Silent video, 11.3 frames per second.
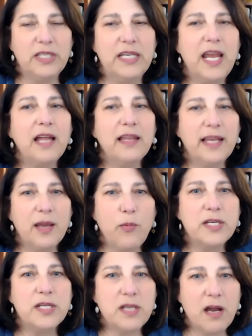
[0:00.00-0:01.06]
yelling at
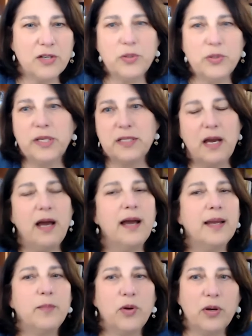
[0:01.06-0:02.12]
one doctor at a
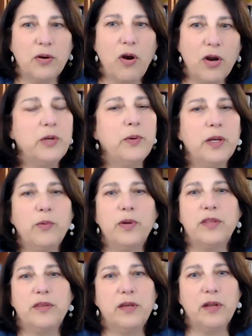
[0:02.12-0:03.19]
time or arguing
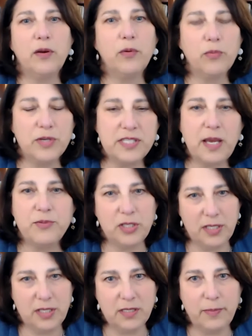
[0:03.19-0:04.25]
with,
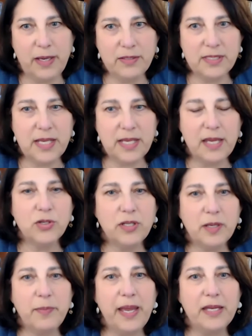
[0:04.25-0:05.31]
receptionists about
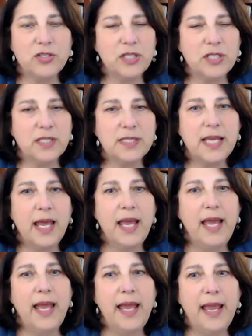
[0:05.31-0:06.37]
scheduling patients,
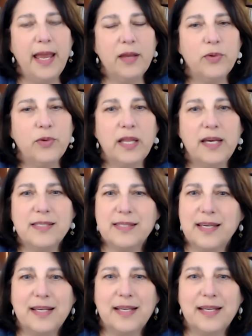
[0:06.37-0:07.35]
and realized